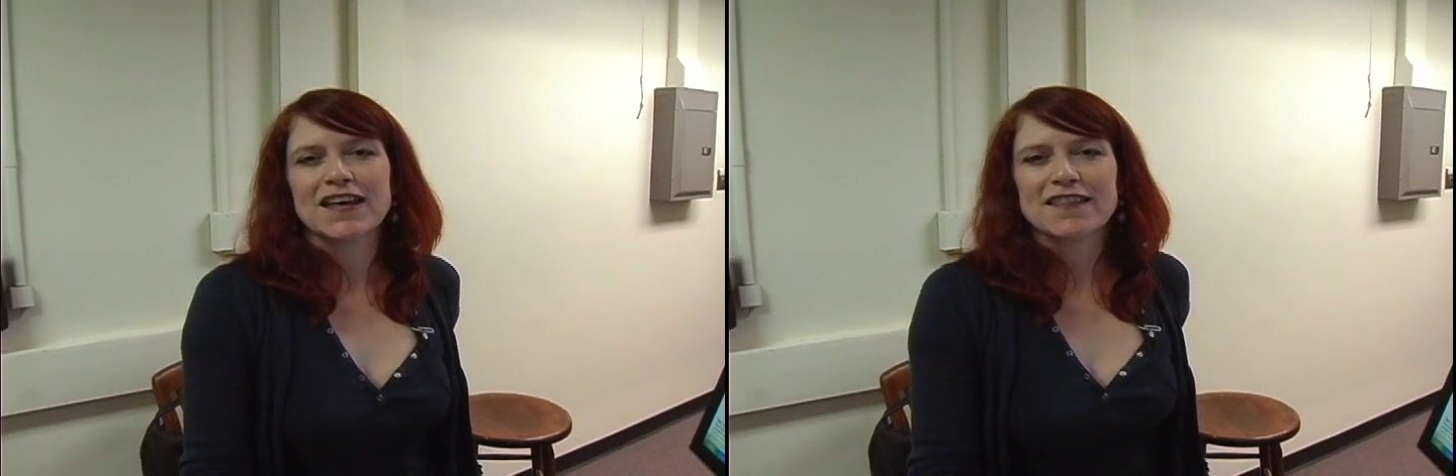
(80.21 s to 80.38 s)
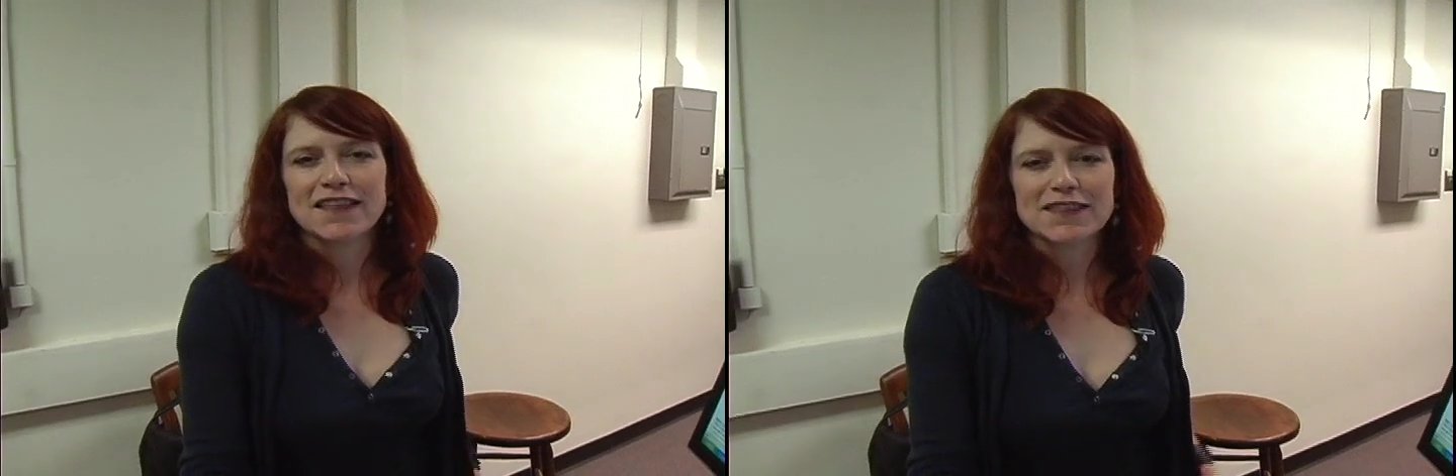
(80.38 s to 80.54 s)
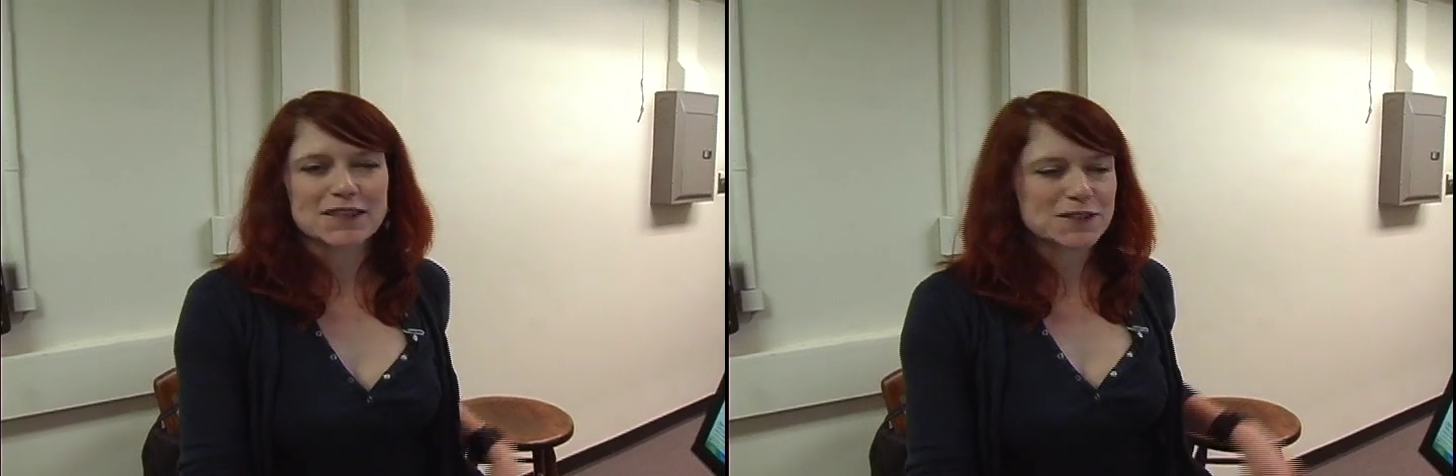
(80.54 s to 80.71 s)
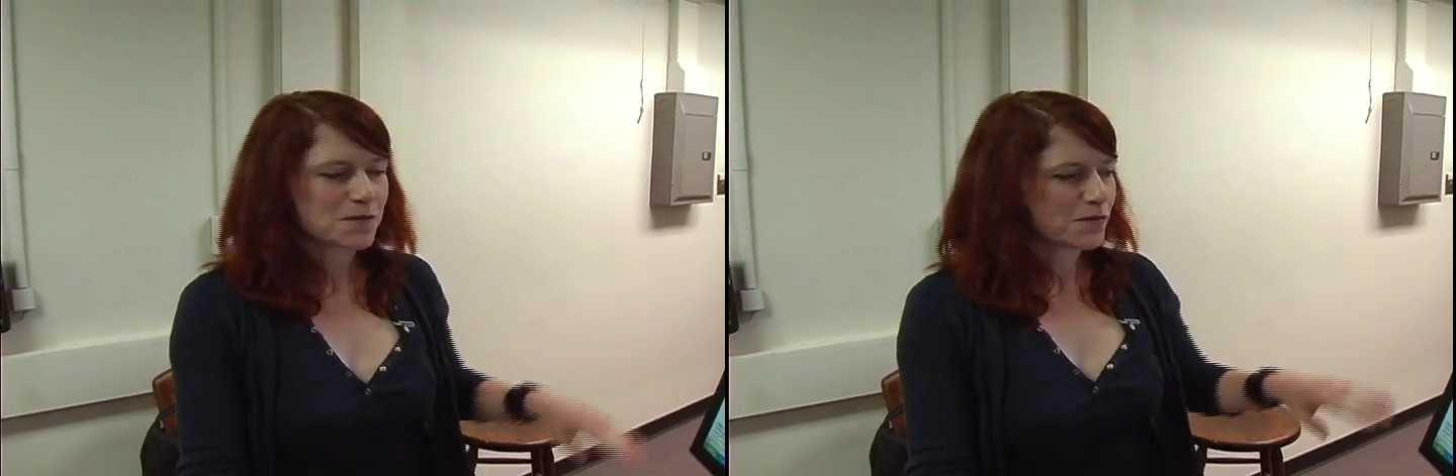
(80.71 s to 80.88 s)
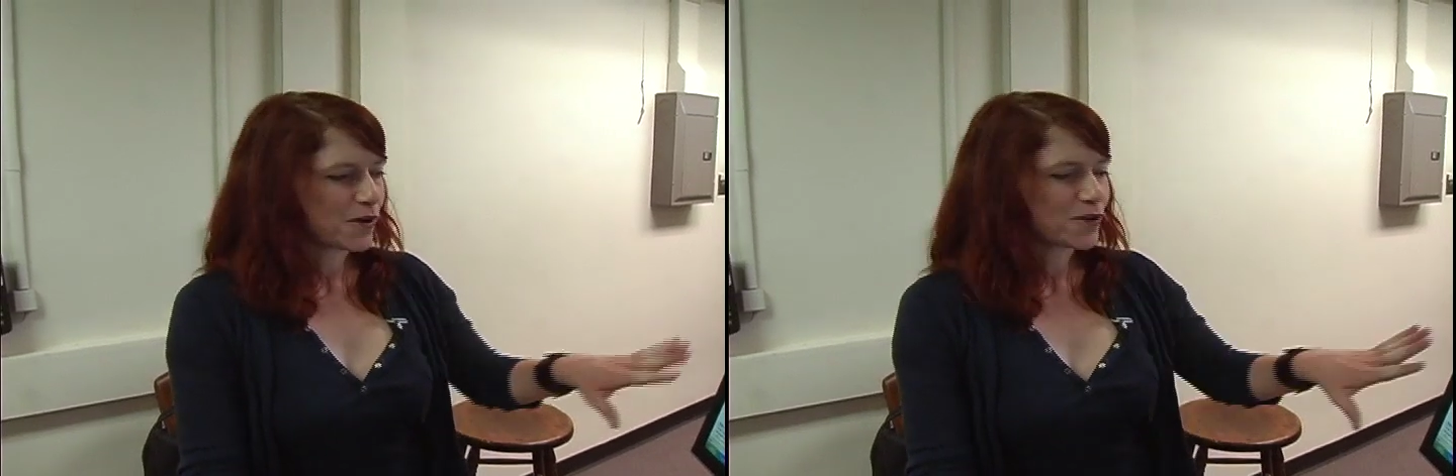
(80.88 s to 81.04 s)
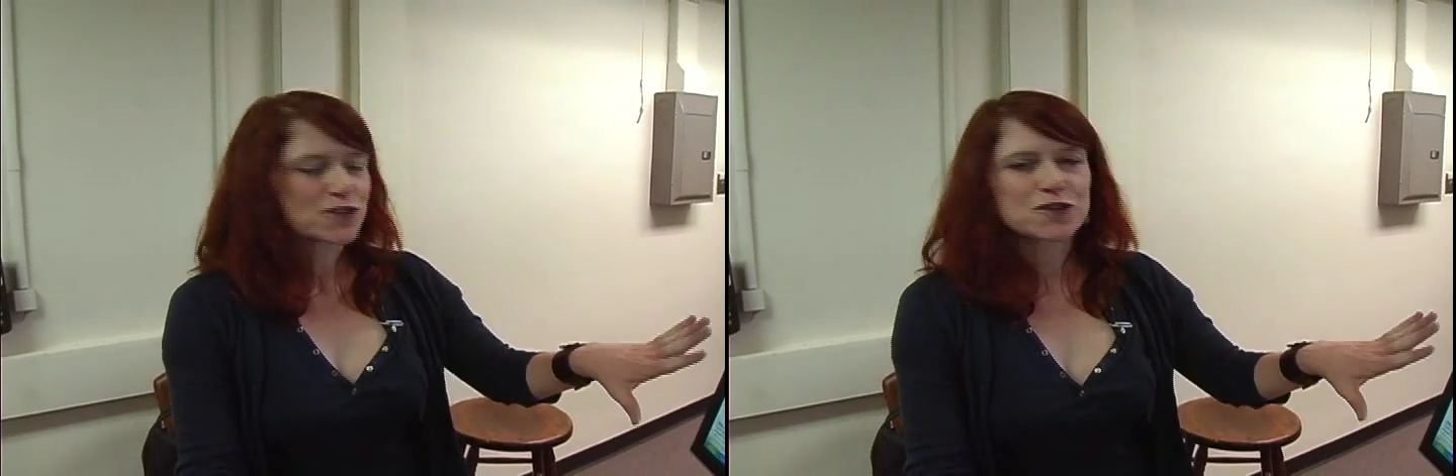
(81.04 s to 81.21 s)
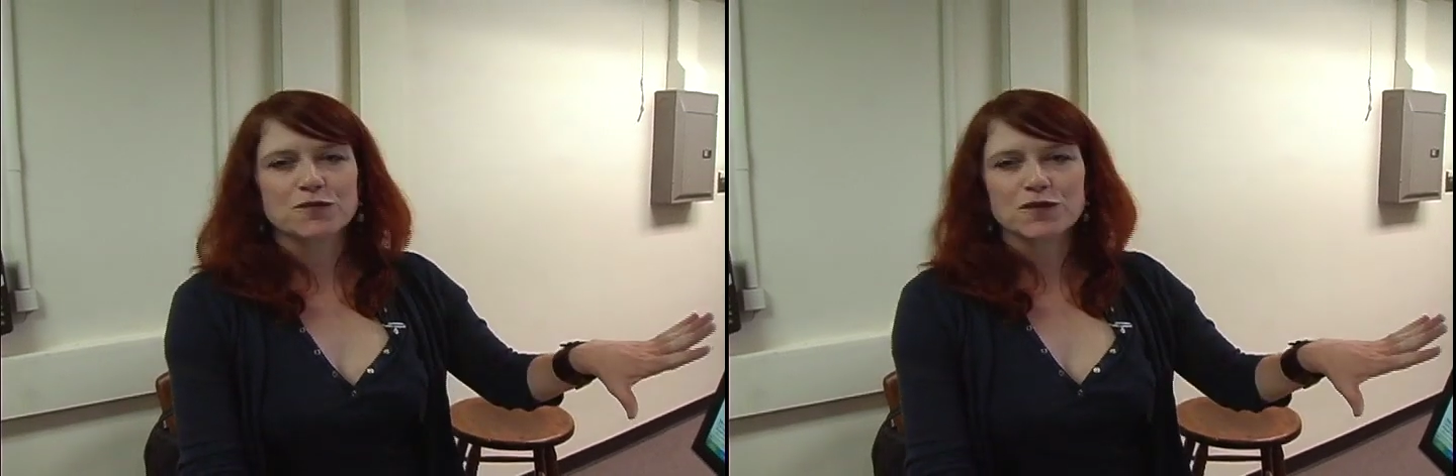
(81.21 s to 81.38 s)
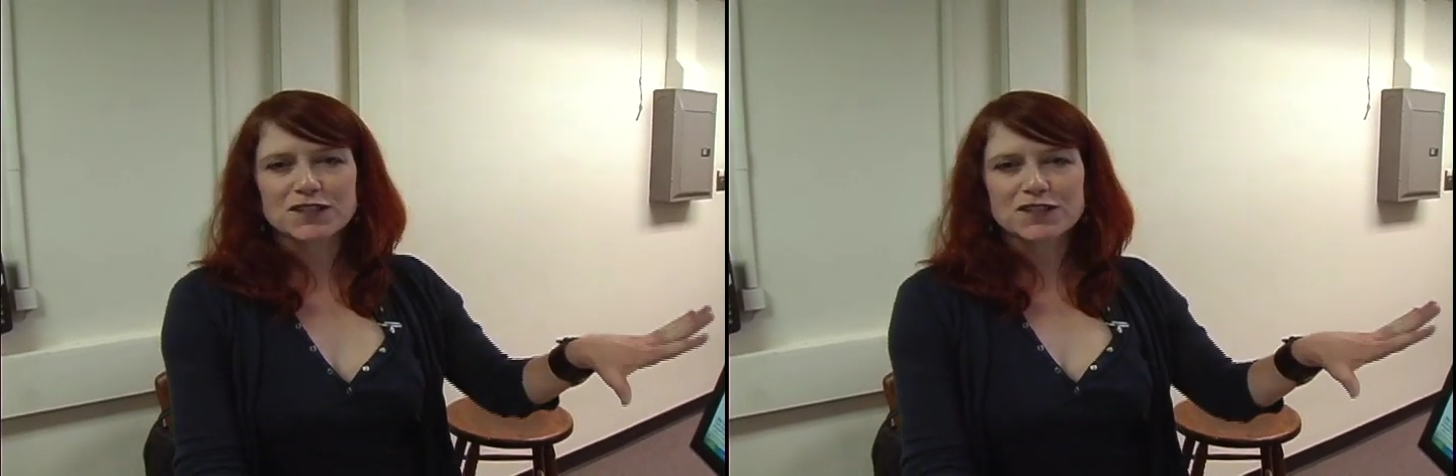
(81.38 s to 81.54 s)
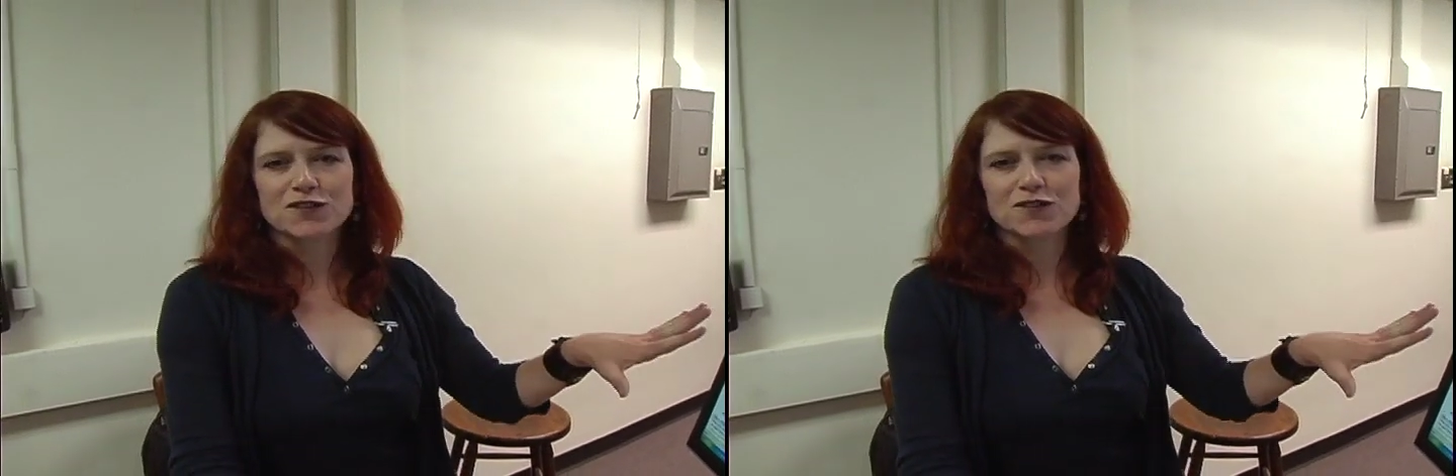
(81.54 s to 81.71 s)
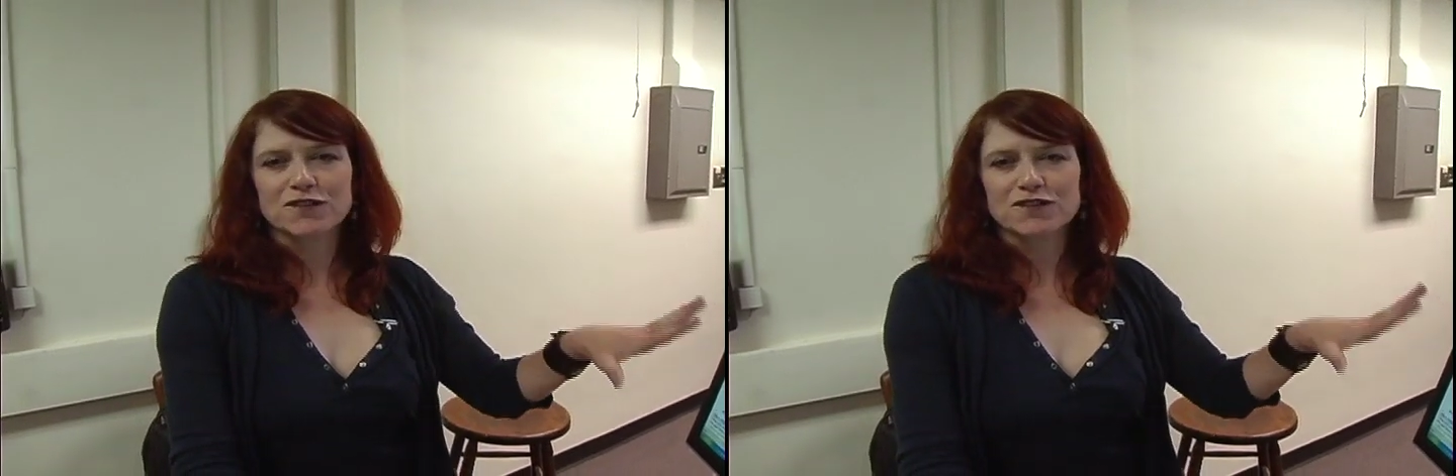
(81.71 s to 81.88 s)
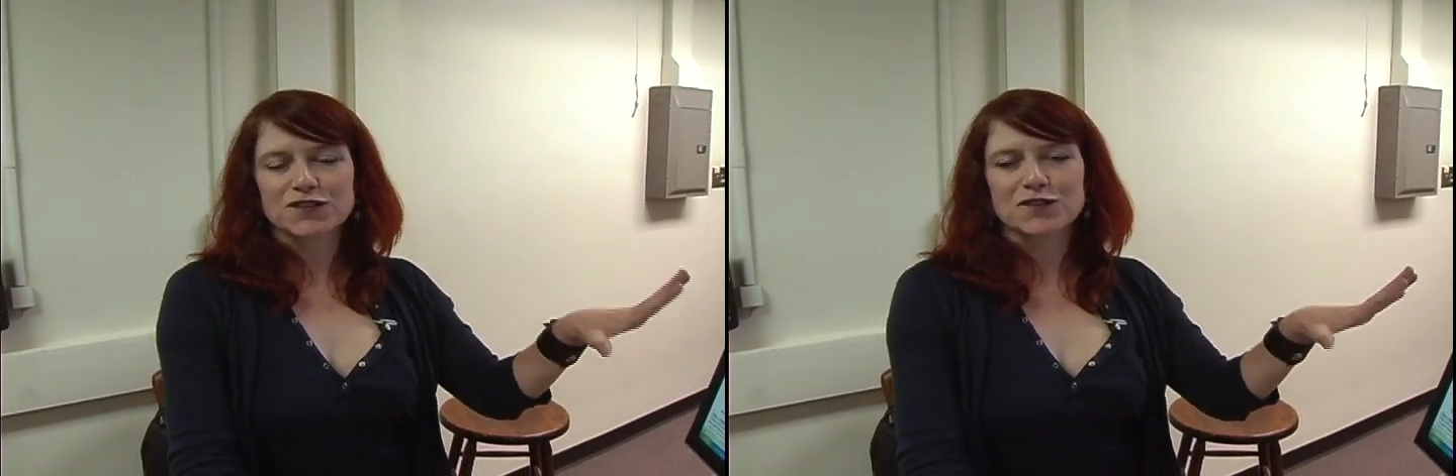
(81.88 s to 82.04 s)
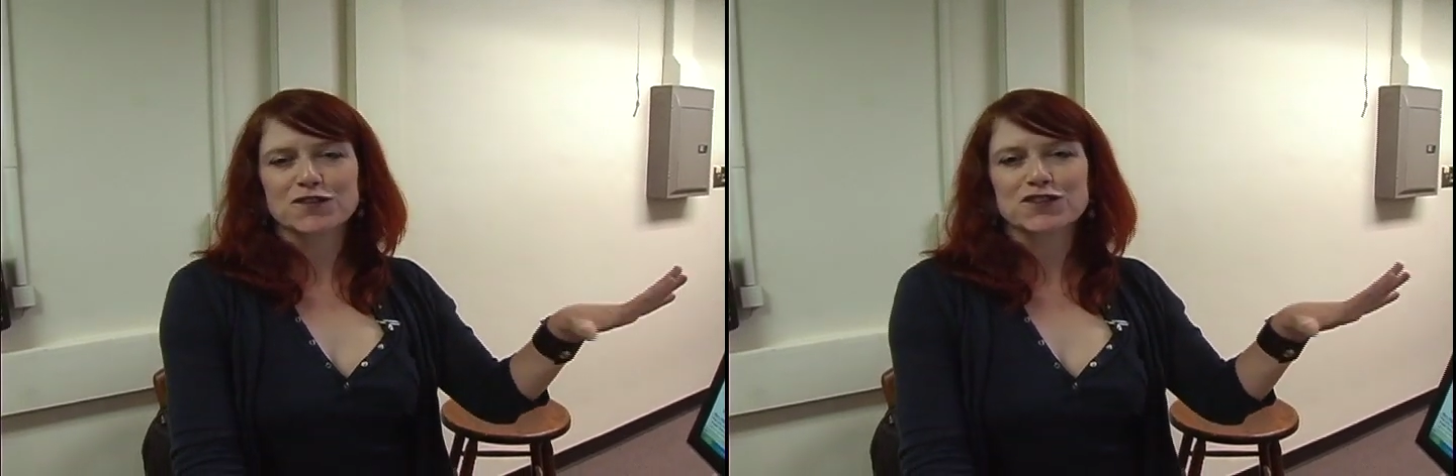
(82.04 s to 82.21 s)
that this approach to
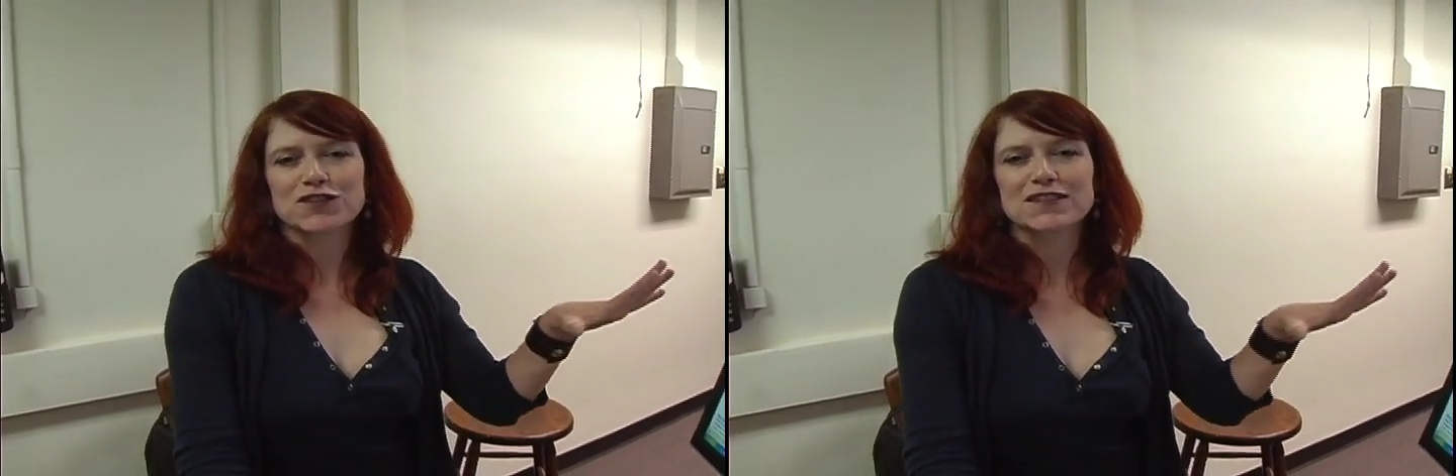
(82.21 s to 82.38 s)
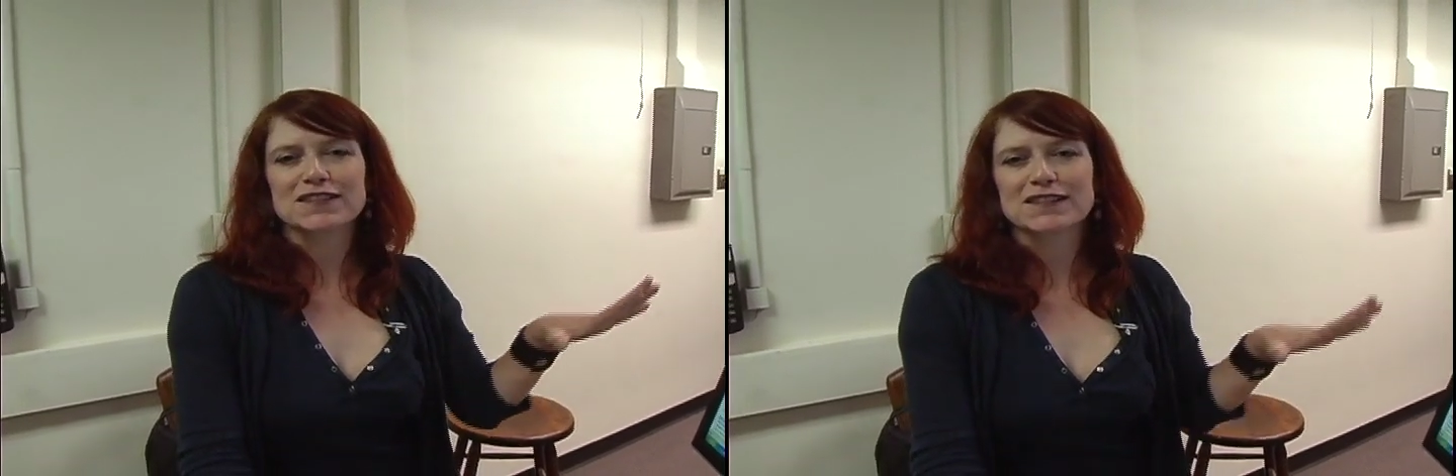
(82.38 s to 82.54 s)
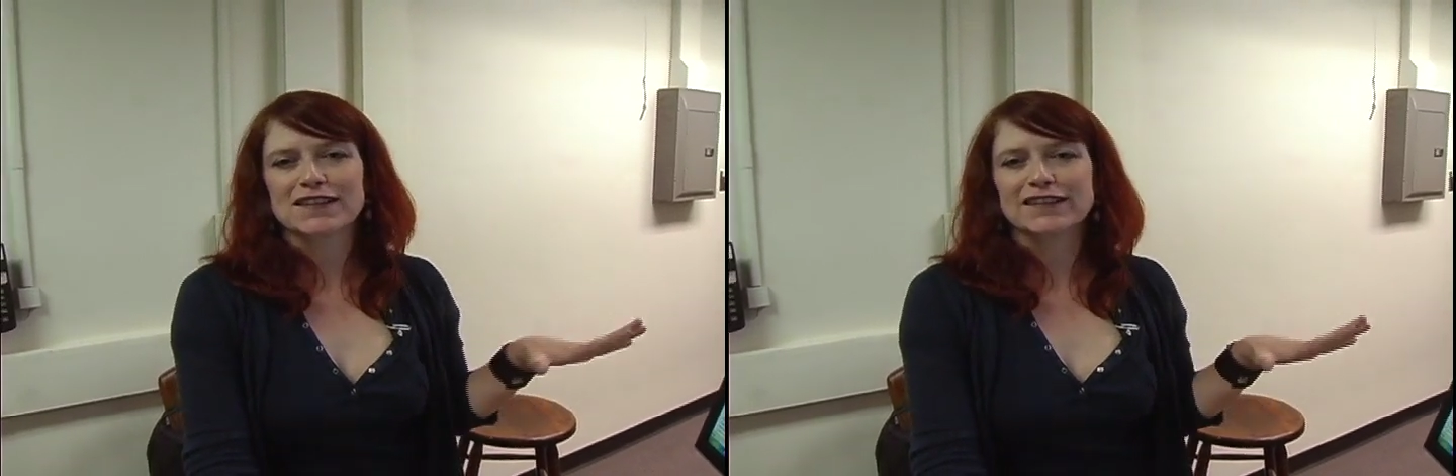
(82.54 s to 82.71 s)
research is